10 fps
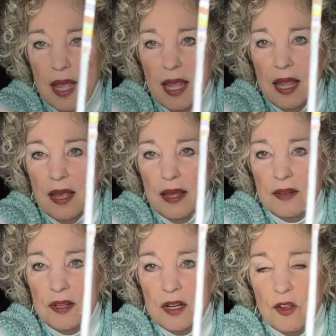
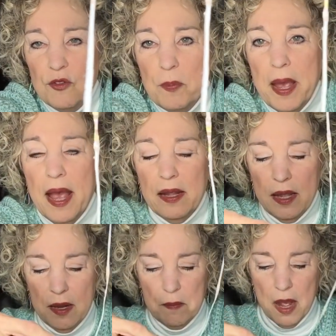And then it goes back.
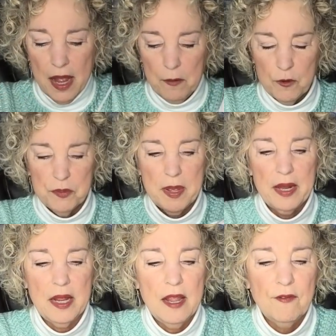And mine was
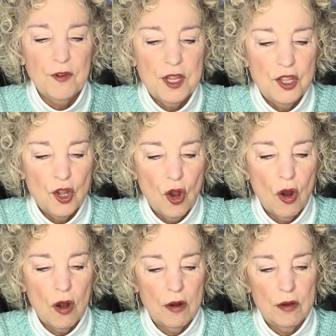about every
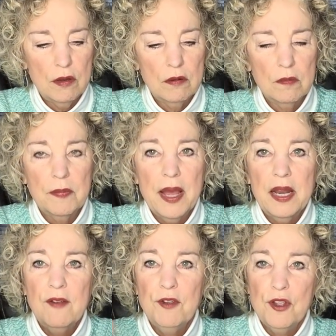yard.
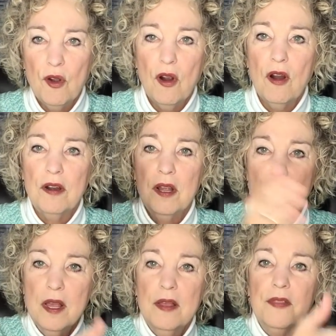About every yard,
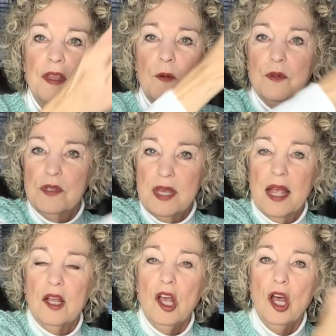there was
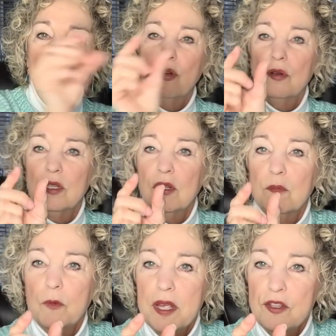that color,
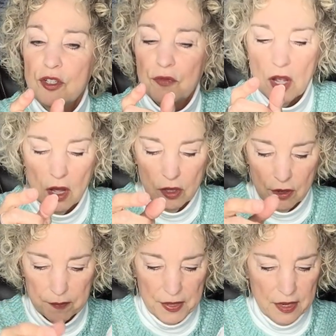little inch of
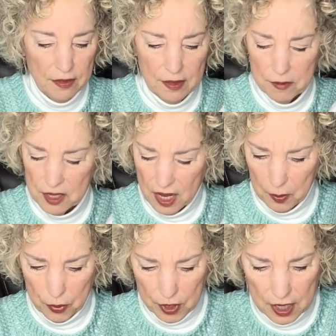color. And I thought it was
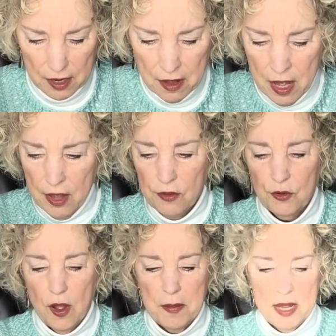kind of pretty.
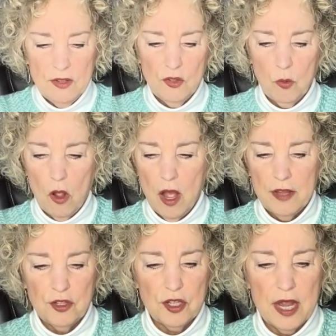So I made a
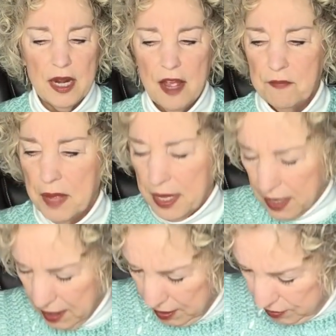swatch, and I'm
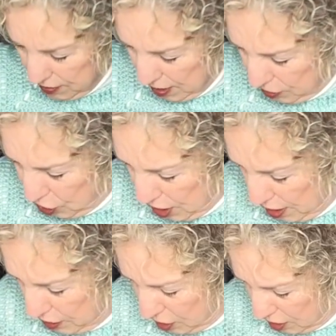making a, a,
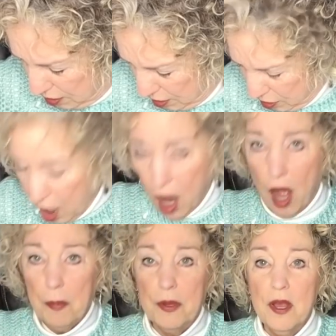a, a
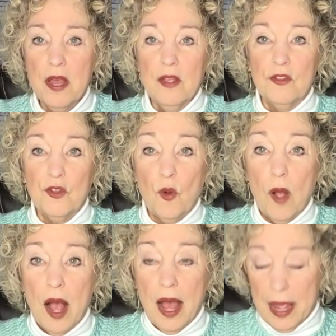top.
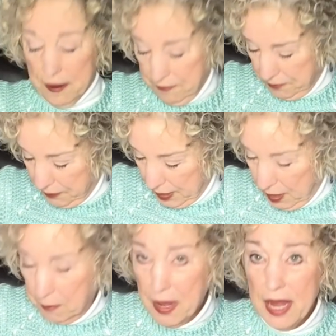So I
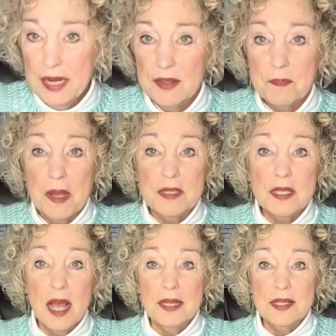made it my
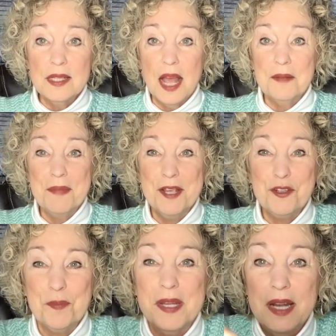side to -side
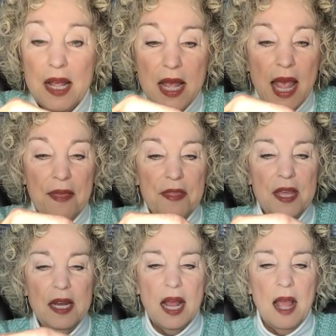measurement and
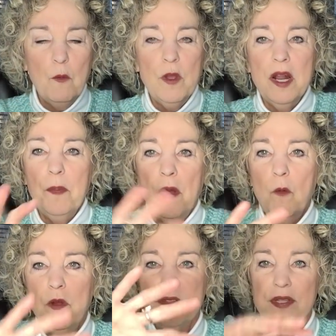then I went up
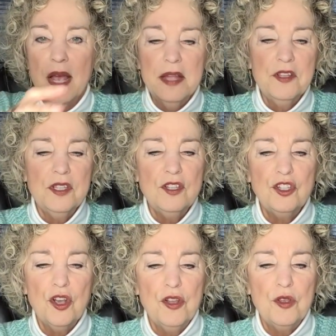on one side just to
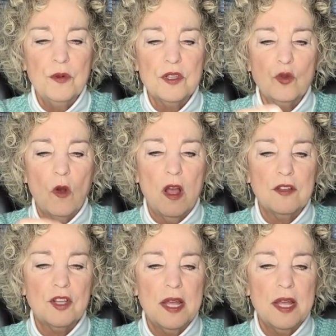show you a swatch.